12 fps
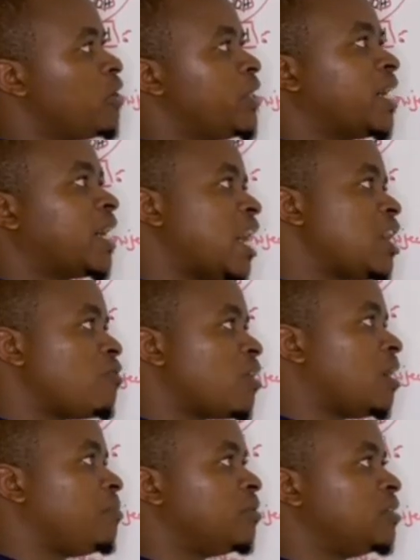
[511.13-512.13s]
or the chiral
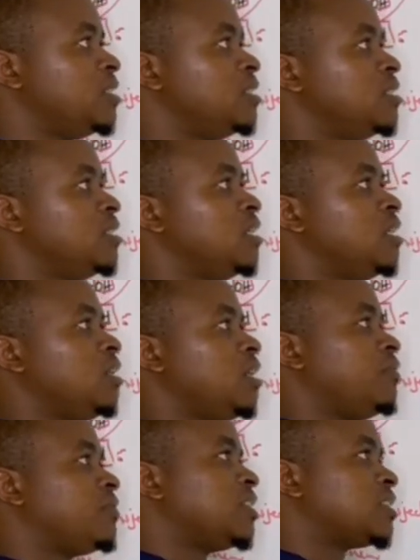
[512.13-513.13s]
carbon,
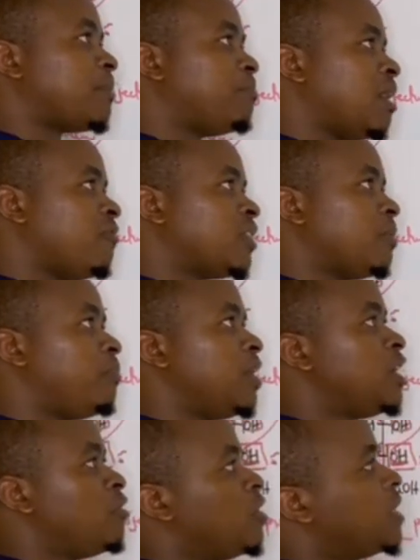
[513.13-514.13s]
if it is above the
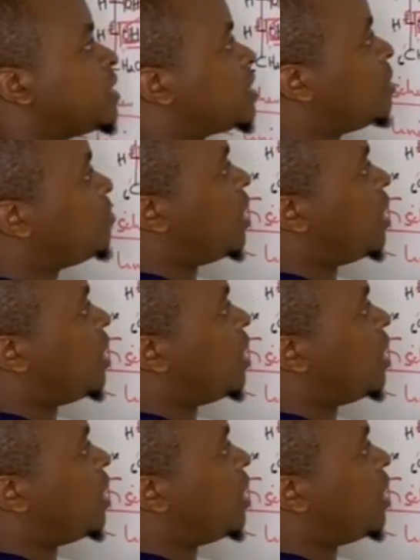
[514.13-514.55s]
plane or in the same